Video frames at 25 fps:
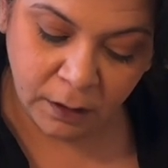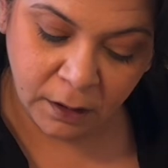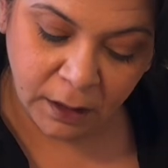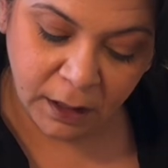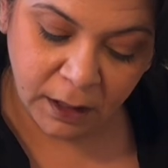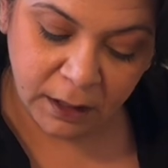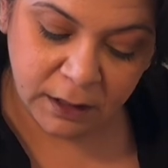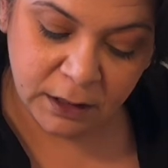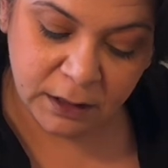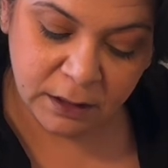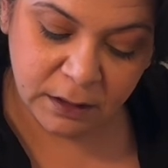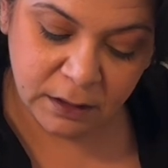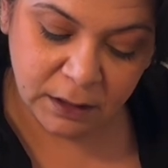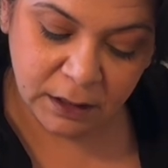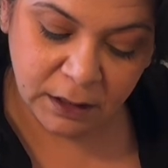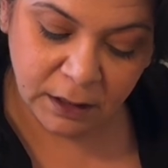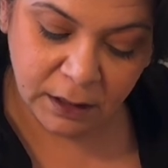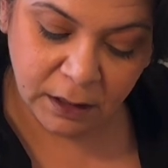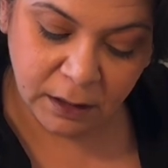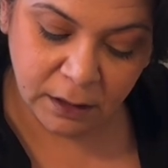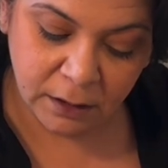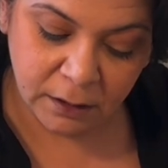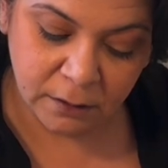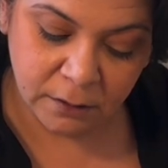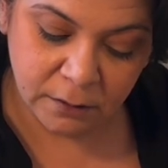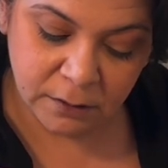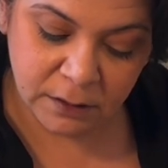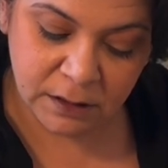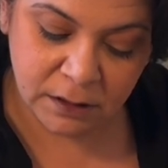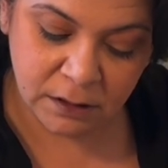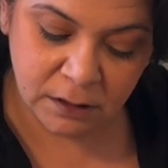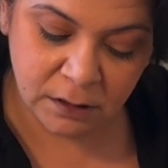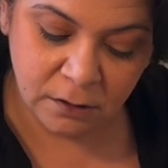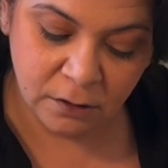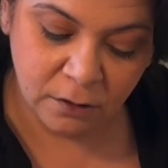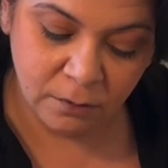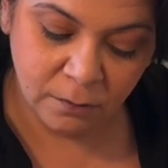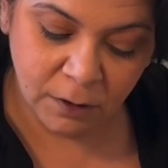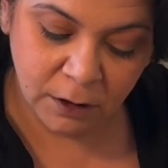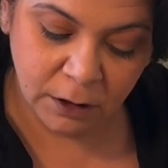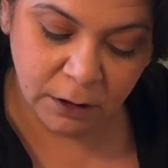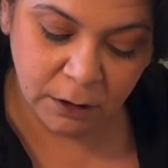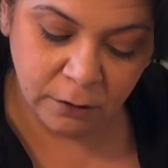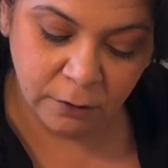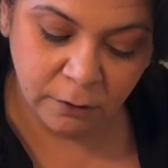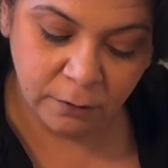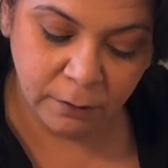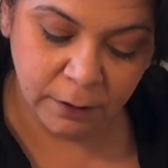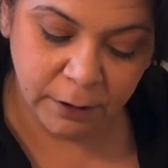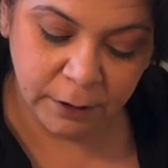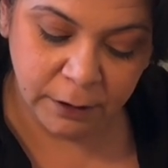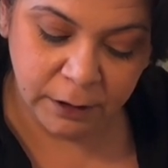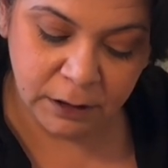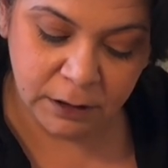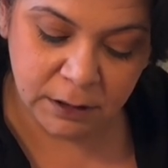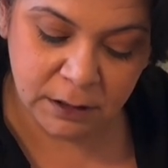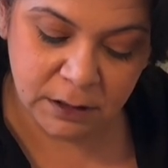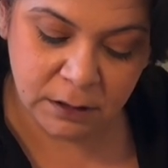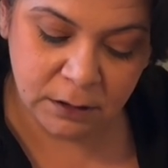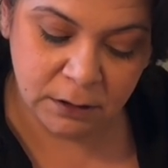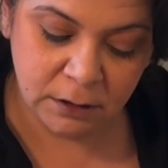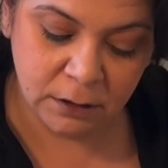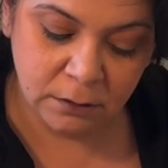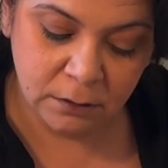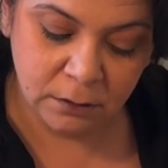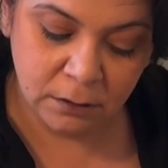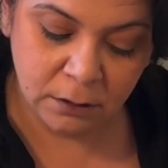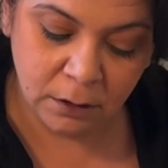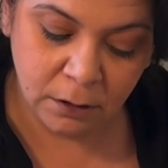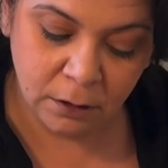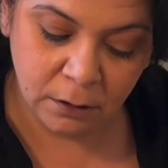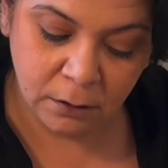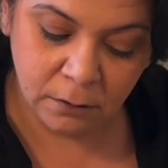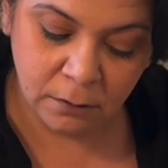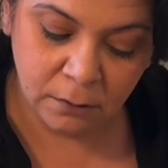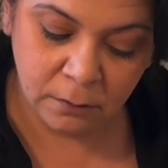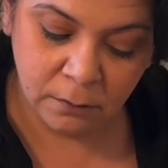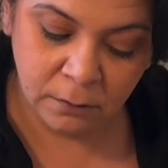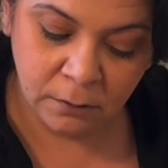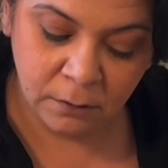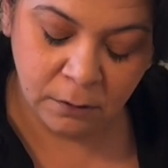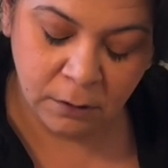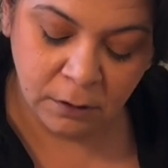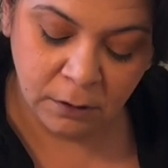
Anything else you want Aquarius to know